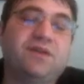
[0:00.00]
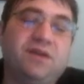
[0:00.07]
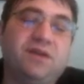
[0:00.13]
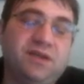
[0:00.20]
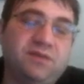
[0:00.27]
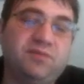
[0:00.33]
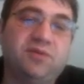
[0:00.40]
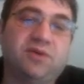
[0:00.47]
You
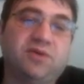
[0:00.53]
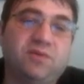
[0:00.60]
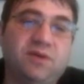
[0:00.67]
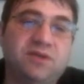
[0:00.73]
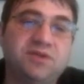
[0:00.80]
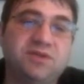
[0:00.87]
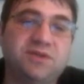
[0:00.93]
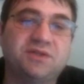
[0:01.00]
need to put a
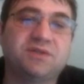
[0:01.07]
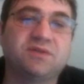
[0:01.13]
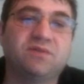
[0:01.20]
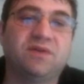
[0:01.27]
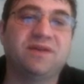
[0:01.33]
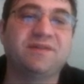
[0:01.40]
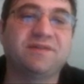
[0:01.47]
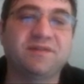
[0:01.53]
question to
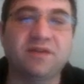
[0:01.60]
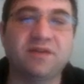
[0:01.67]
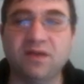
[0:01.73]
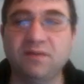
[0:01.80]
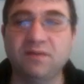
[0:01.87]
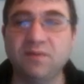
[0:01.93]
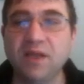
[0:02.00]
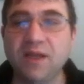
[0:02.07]
white's
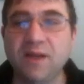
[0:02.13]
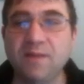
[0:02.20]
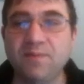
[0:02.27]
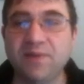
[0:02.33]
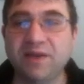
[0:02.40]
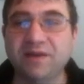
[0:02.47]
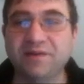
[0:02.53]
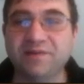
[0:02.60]
setup,
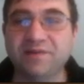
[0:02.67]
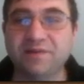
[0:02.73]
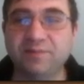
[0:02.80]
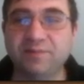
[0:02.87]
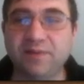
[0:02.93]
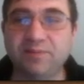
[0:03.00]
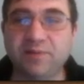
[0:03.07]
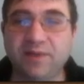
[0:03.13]
because
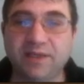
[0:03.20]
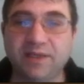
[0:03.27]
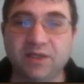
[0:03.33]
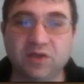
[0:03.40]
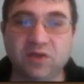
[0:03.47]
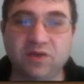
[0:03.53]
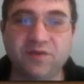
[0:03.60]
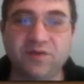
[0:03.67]
simply playing a
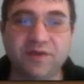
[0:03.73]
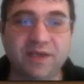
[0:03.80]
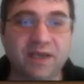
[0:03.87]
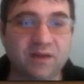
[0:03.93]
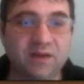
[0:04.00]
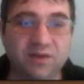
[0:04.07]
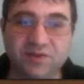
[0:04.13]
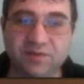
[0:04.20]
closed
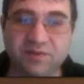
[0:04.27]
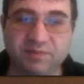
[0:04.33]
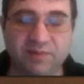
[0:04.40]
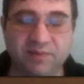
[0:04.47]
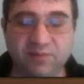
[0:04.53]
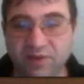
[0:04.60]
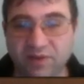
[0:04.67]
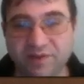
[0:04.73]
Catalan, just
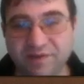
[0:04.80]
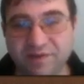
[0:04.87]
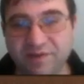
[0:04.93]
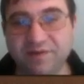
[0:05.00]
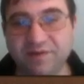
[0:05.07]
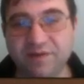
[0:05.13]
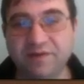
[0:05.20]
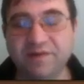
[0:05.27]
playing pawn to
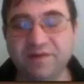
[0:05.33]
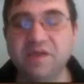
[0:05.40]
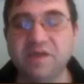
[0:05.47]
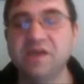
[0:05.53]
c6,